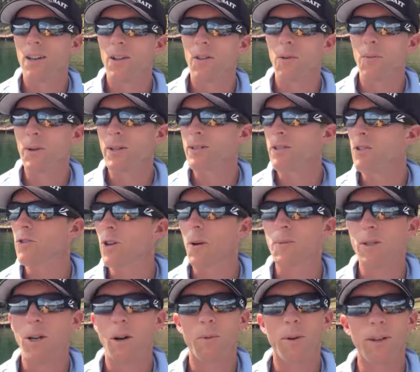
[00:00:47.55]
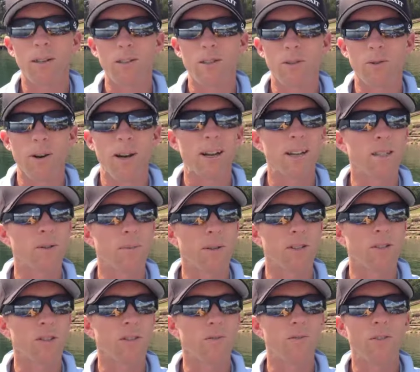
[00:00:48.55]
The reason a drop shot rig is great is
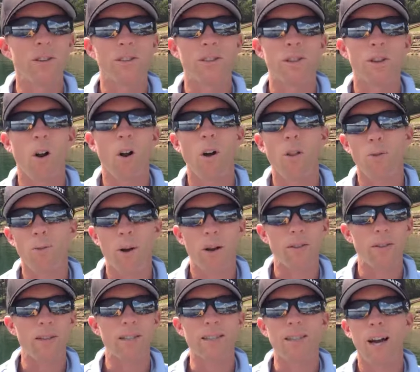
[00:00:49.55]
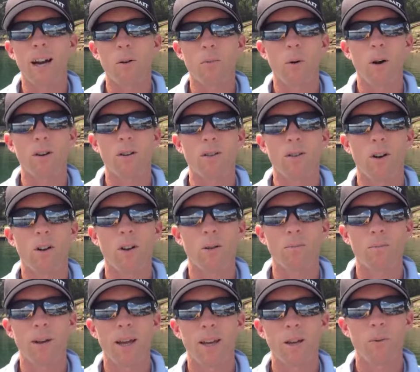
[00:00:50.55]
because you can fish it all throughout the entire water column,
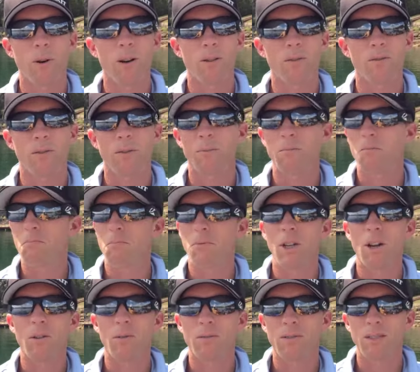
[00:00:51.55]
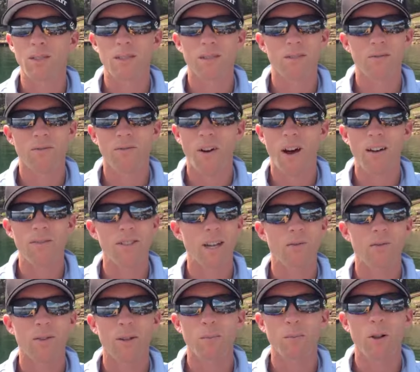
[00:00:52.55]
anywhere from
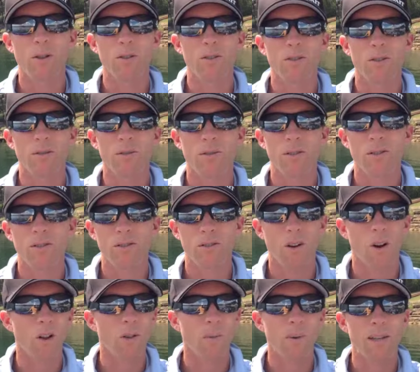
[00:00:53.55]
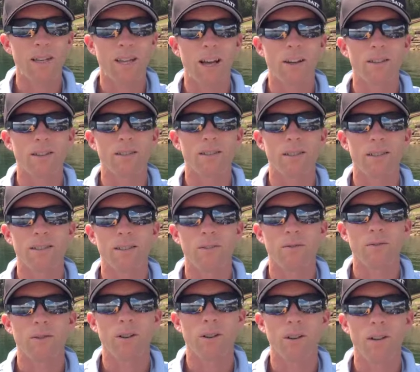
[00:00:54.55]
5-10 feet below the surface all the way down to 60
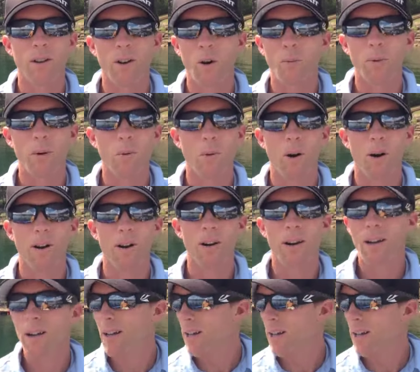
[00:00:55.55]
foot in open water.